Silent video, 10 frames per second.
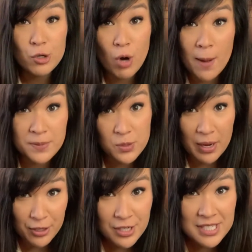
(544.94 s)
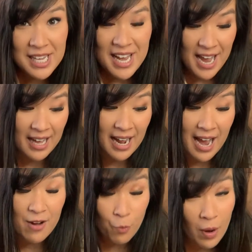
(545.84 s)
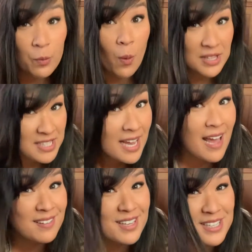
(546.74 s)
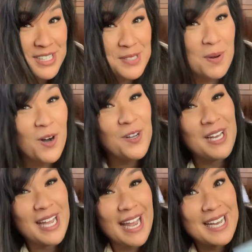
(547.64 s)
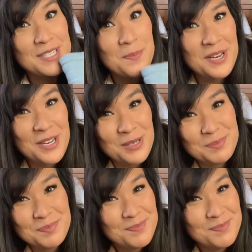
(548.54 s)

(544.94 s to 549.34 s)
crop sweaters and I have one once again in a small and a medium.